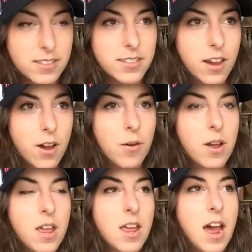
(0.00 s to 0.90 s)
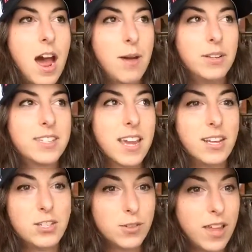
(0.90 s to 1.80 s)
So I would say
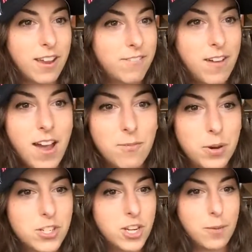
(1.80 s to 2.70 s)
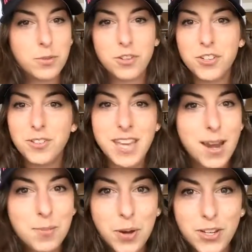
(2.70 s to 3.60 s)
do like 5 push-ups or do
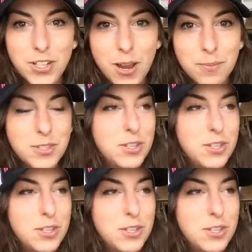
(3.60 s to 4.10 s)
10 push-ups,